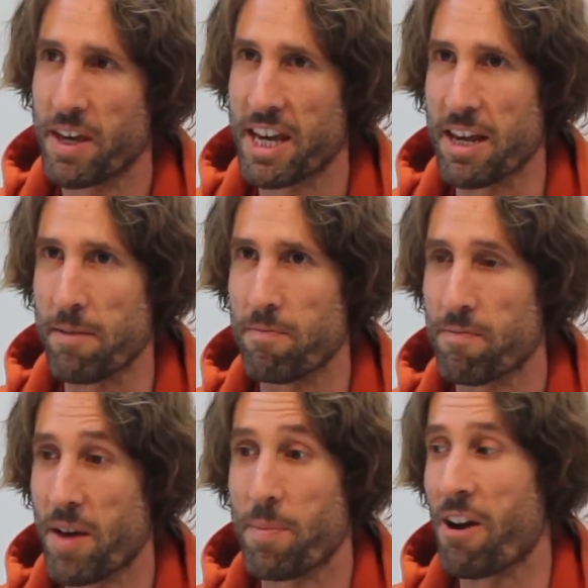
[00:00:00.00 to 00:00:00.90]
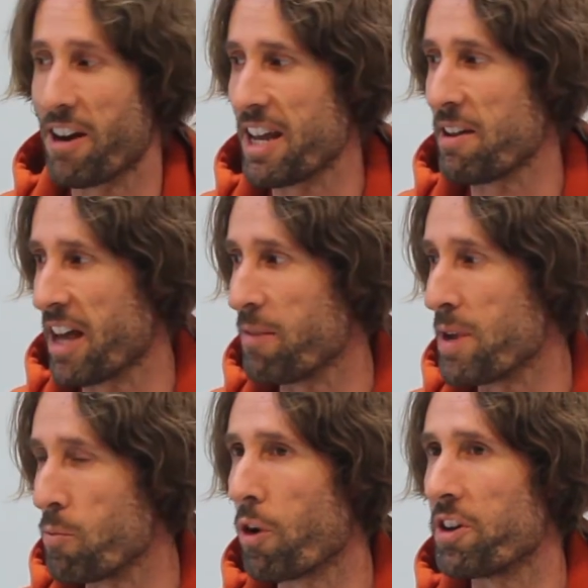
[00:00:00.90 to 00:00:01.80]
he apparently had
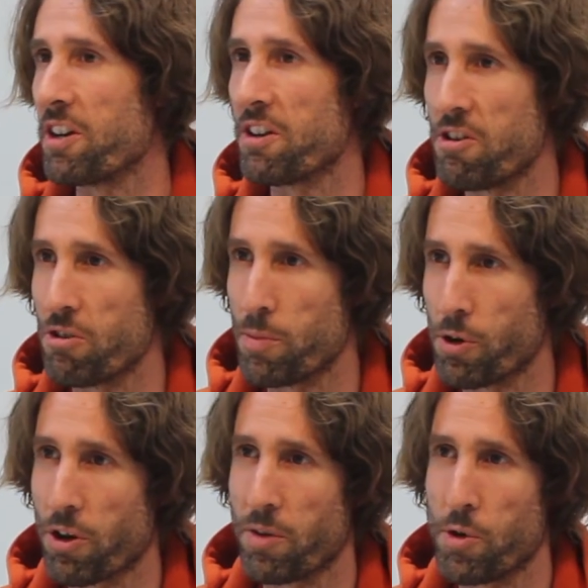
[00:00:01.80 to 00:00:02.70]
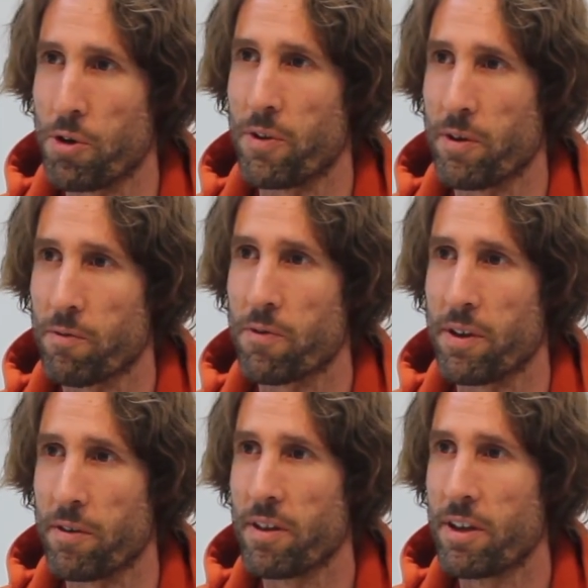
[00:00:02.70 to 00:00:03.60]
been wanting to do a book on Mervyn
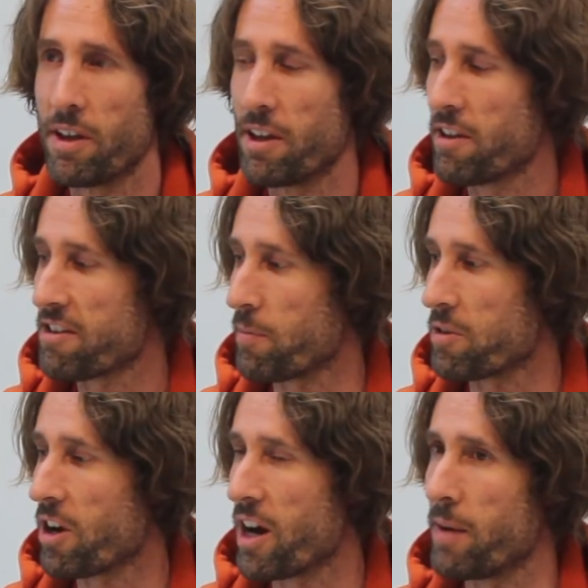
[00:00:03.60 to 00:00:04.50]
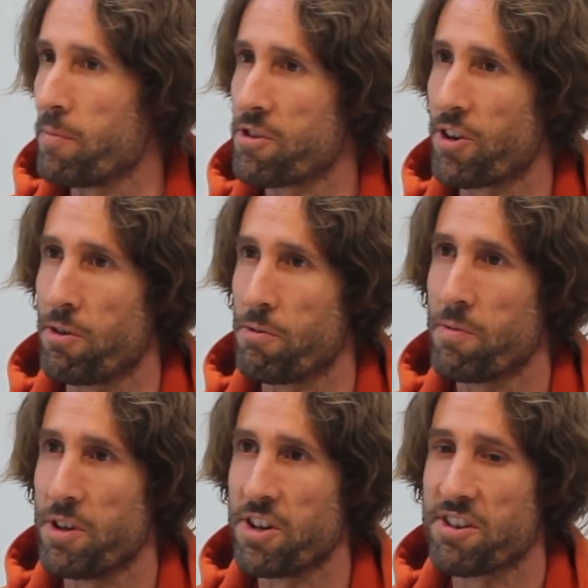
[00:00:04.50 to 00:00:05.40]
for some time, so
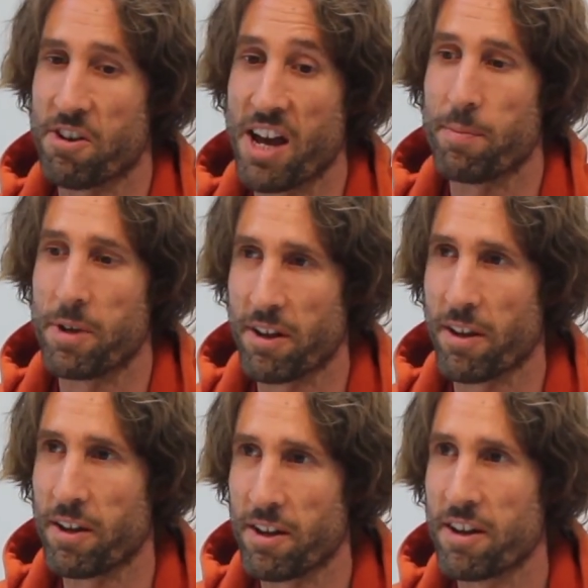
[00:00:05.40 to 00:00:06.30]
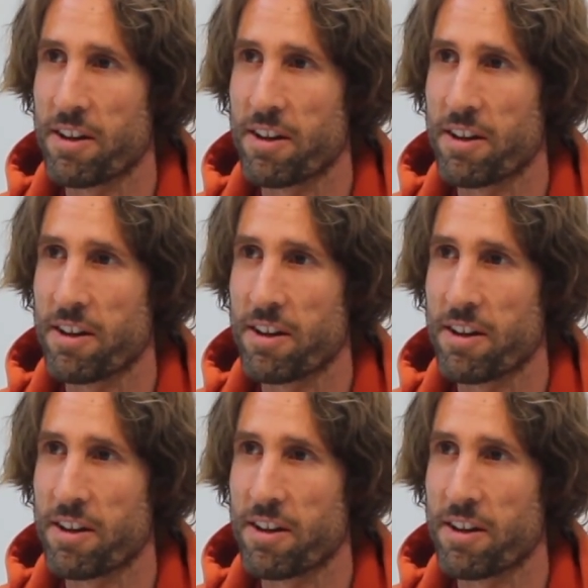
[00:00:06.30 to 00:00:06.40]
it just so happened that,